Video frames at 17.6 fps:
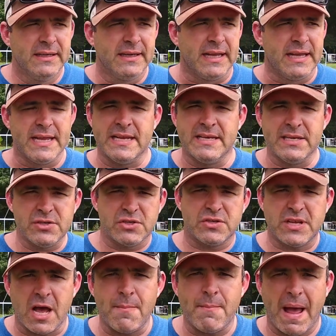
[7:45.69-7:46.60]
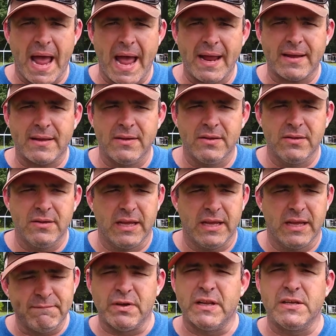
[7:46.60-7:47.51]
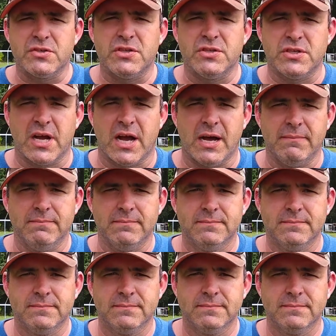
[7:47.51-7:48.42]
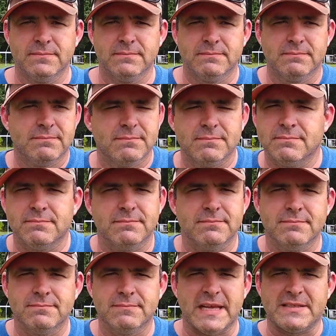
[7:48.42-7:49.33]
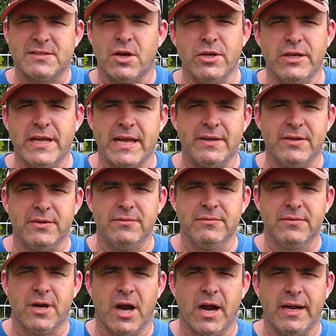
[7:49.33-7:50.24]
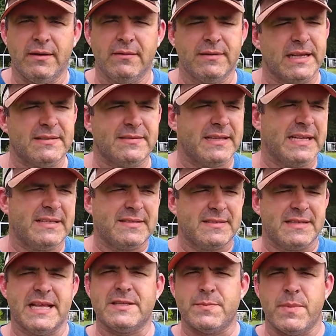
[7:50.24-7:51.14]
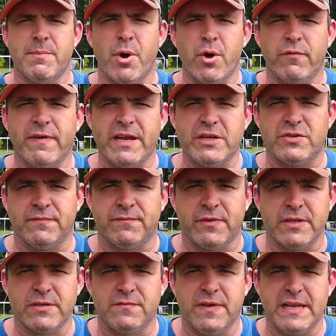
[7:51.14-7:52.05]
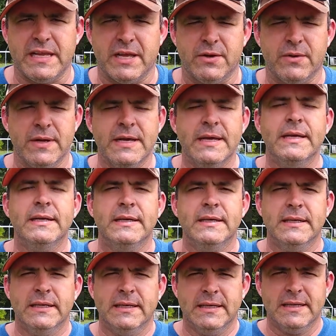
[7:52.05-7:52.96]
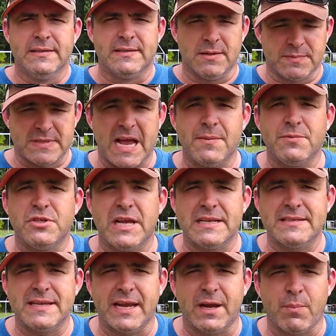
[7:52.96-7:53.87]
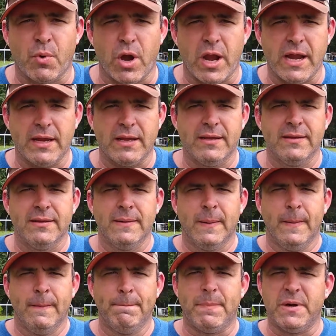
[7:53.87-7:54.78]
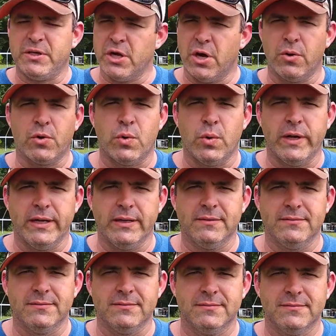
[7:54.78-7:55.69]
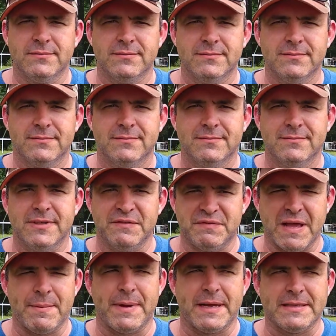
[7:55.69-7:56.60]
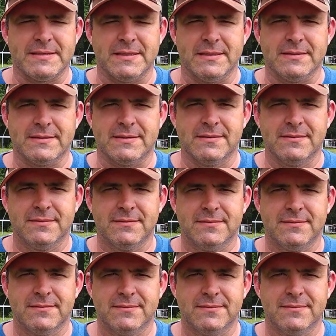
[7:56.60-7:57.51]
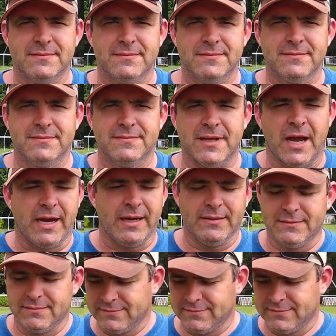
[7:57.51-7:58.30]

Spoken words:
And then just come back and finish the job. That's all you got to do, all right? That's my motivation for this video. Sometimes you got to take a break, but don't quit, if that makes sense. All right.